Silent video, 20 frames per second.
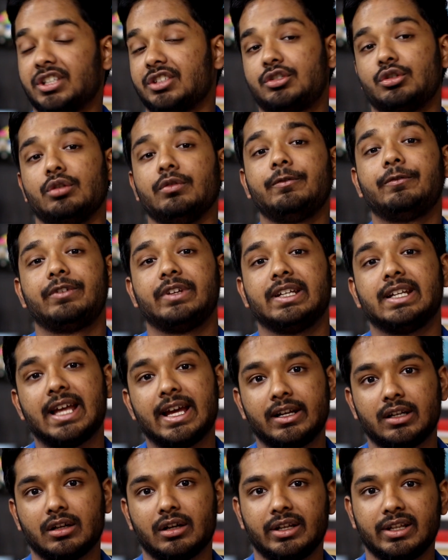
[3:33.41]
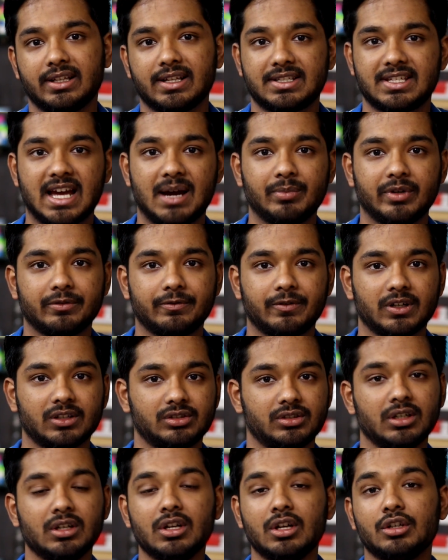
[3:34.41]
don't feel like learning that chapter
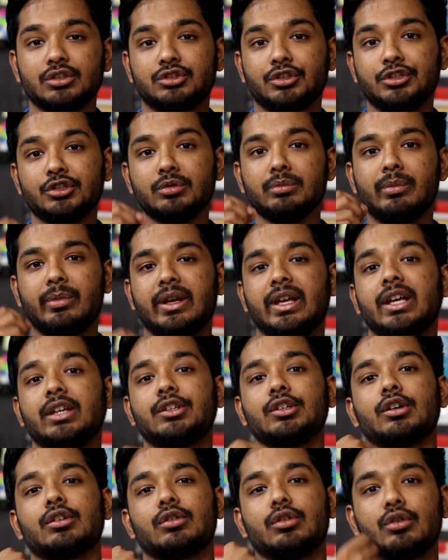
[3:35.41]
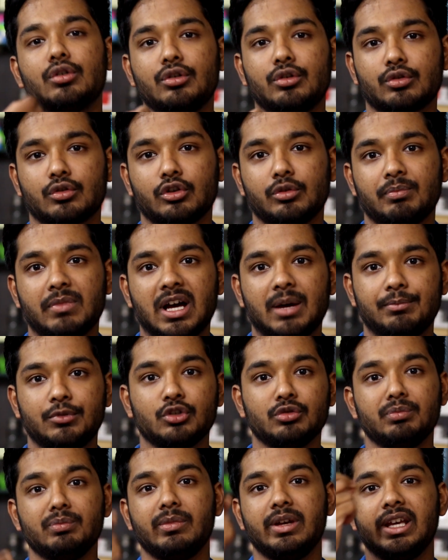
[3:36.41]
first. So you make your own roadmap,
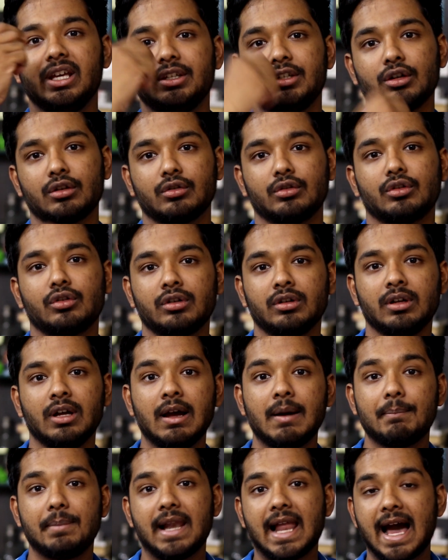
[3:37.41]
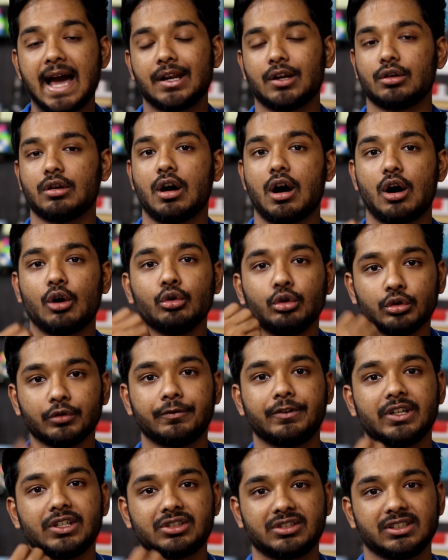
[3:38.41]
you make your own plan on how to
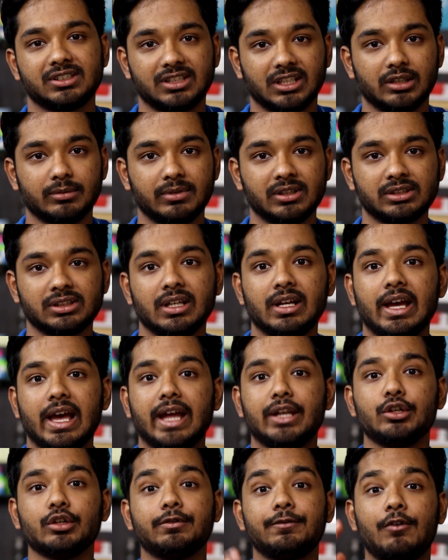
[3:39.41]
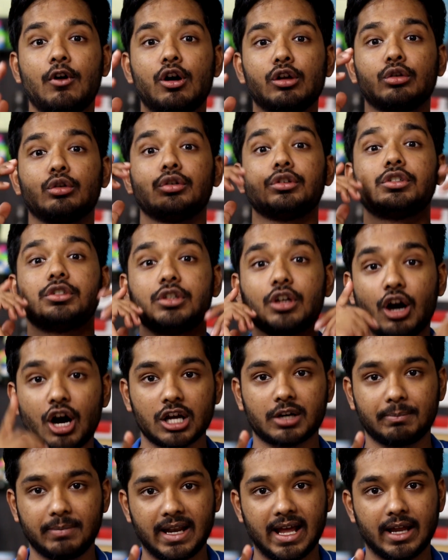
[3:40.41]
finish the syllabus and you follow
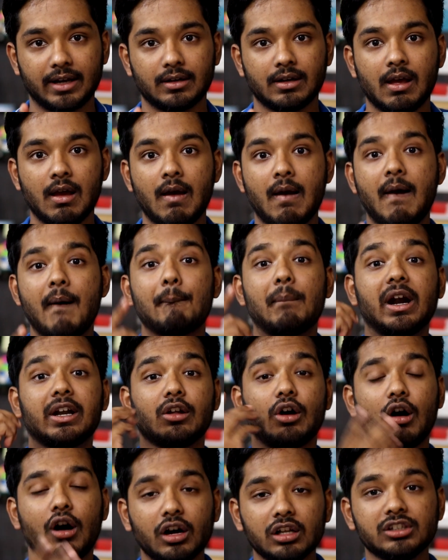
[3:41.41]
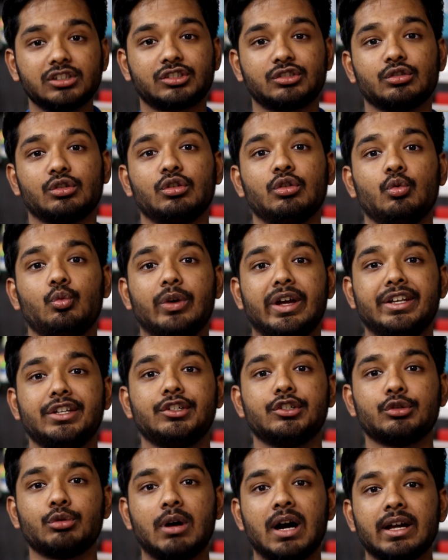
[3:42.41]
your plan. But also when
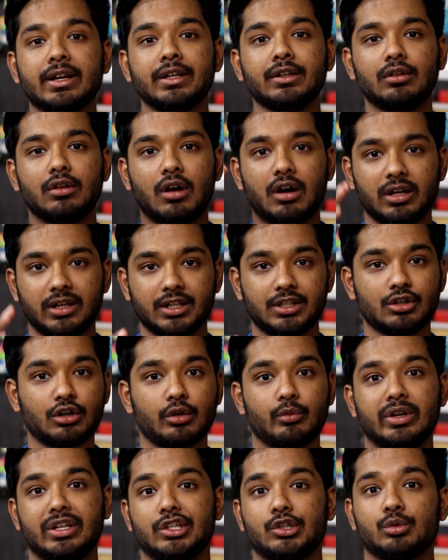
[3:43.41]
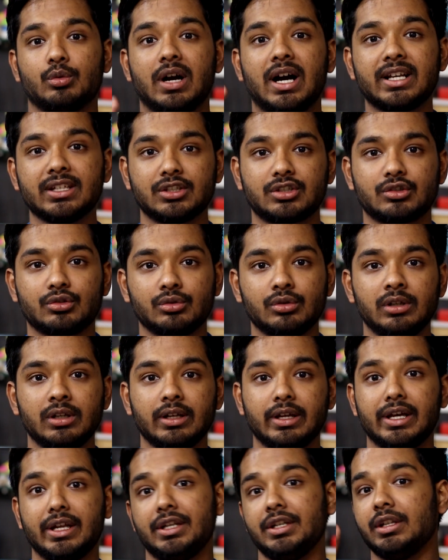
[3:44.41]
you are in college or when you are in school,
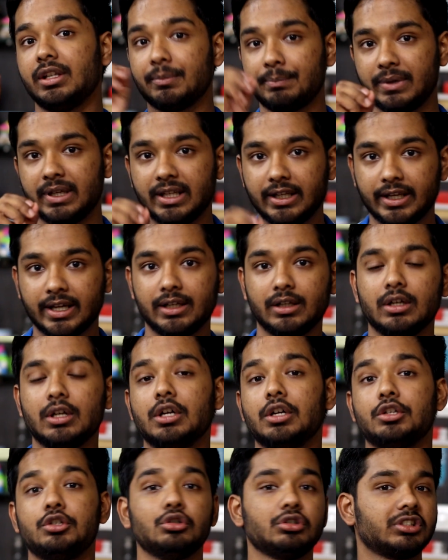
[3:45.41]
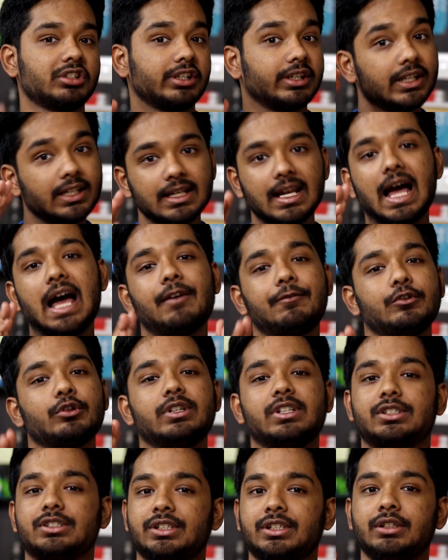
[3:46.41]
in the period, you still have to
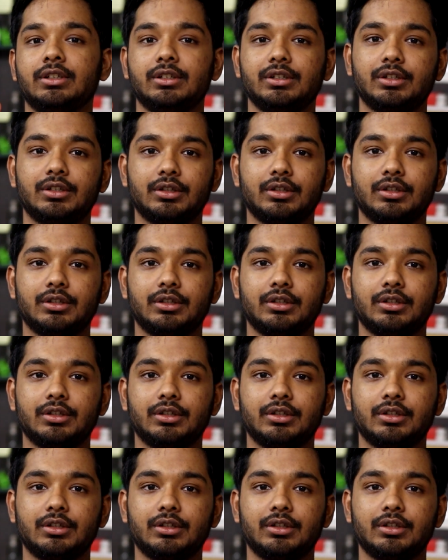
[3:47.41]
listen